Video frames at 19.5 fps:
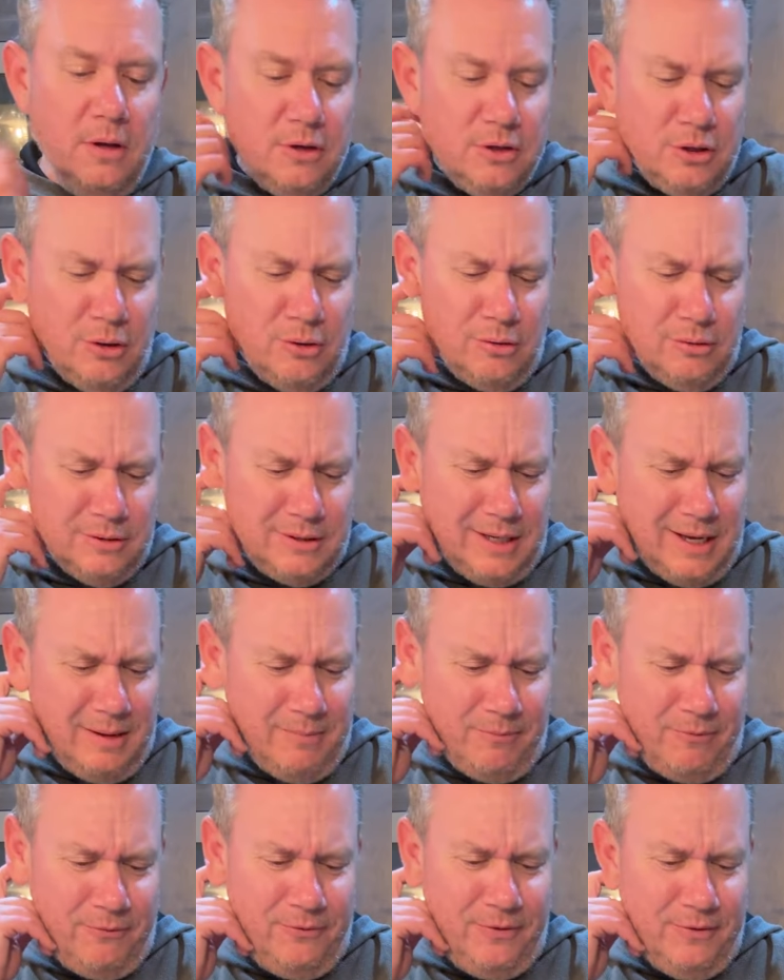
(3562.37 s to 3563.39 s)
total time
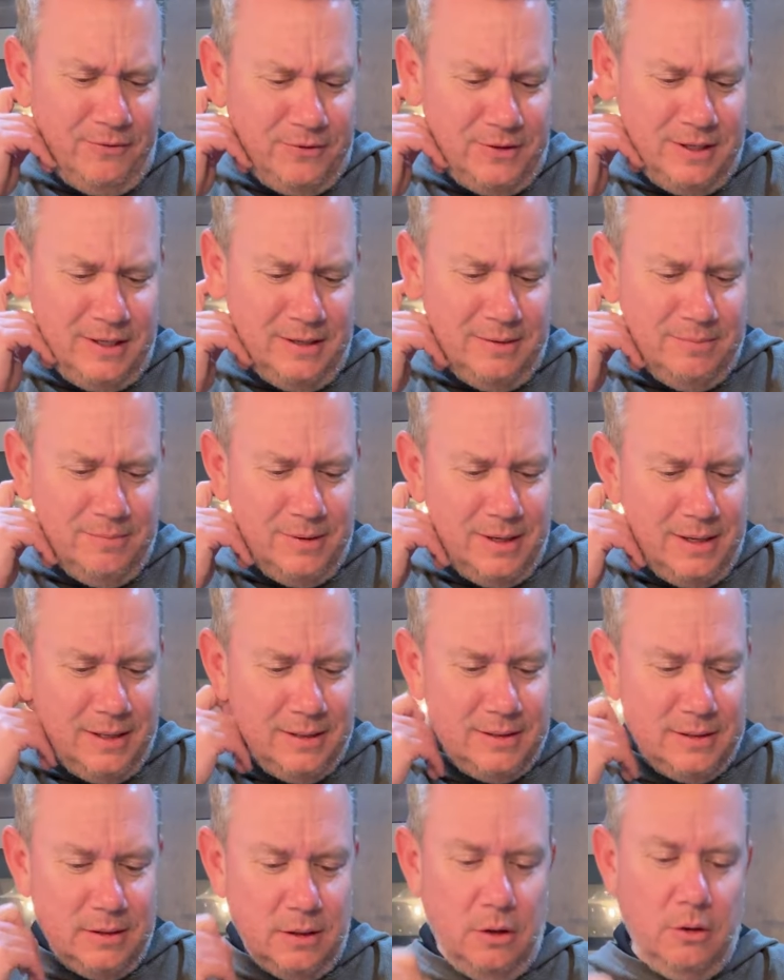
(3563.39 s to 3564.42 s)
15
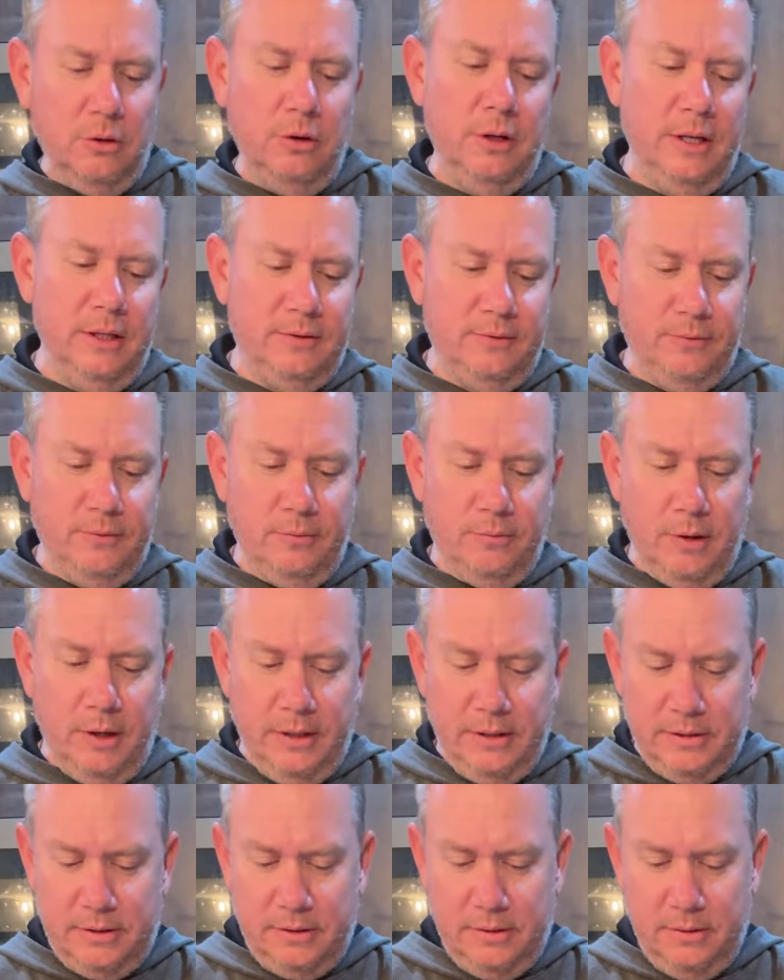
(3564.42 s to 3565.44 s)
minutes. Oh no, that's for
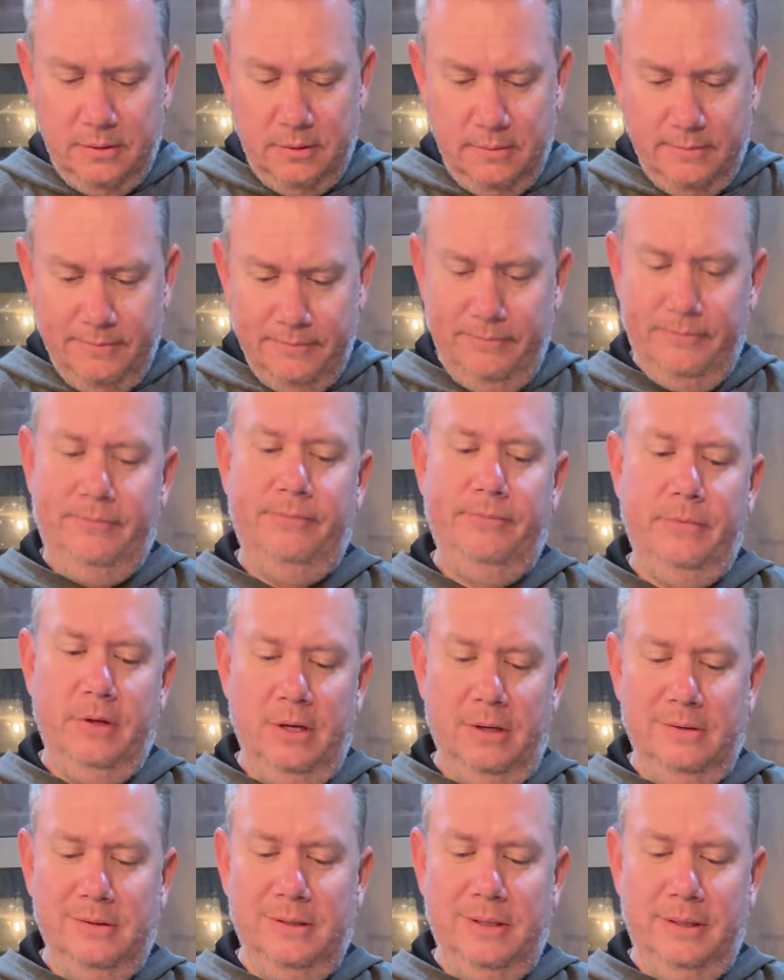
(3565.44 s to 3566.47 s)
rice.
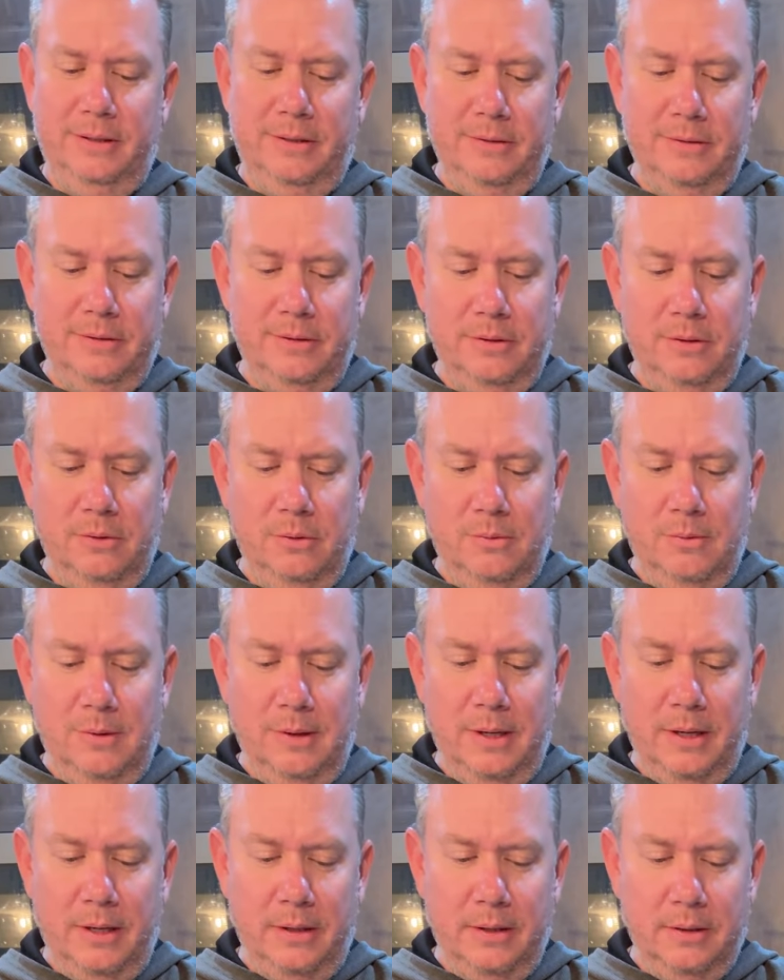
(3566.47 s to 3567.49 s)
I was like, there's no
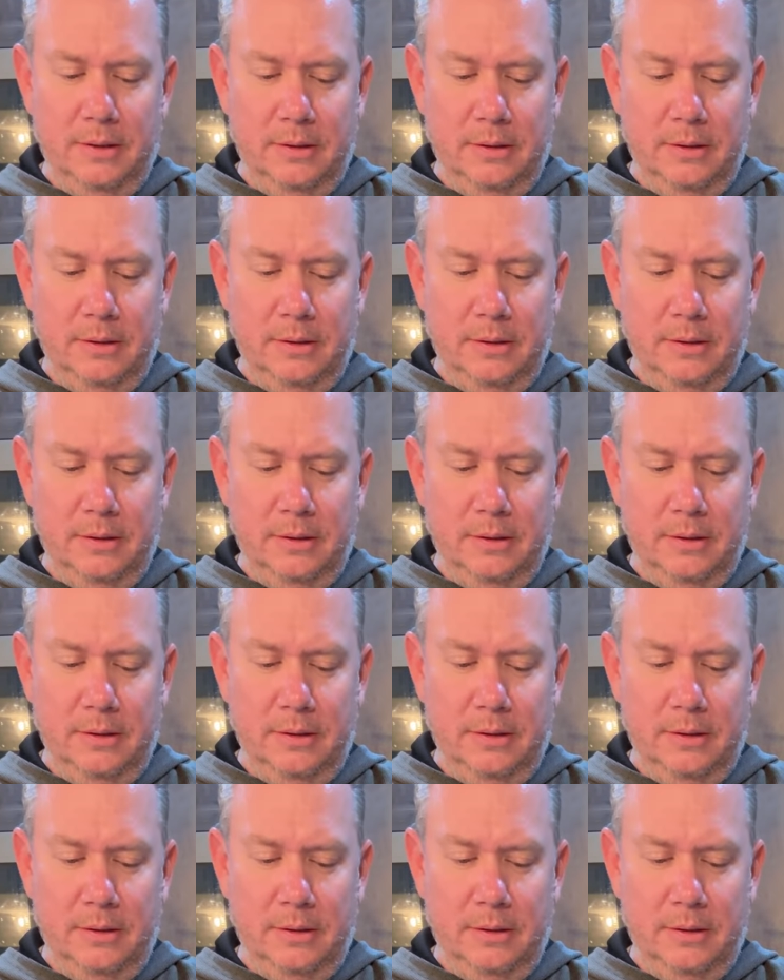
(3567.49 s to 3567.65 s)
way.